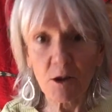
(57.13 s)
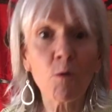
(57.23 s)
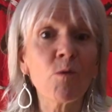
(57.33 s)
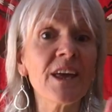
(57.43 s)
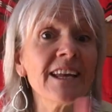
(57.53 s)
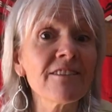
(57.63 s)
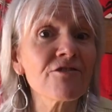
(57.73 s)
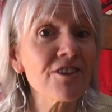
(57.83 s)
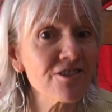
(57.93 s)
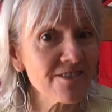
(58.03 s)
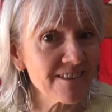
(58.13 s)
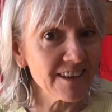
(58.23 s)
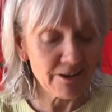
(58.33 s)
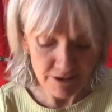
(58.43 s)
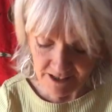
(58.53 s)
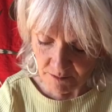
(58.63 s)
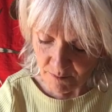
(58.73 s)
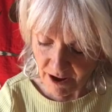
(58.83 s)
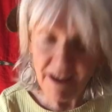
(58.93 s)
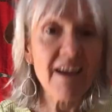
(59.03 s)
Oh, the illustrations here are done
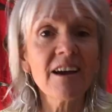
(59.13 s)
by